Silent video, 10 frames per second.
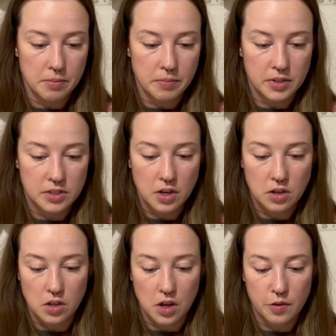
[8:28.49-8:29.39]
It's not a
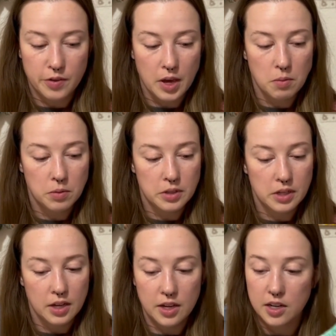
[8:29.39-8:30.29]
lot of
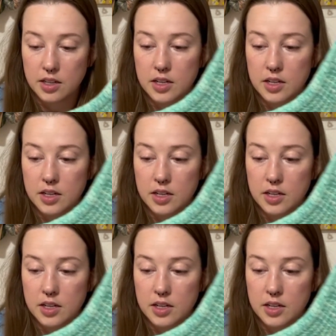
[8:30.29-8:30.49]
cabling, and the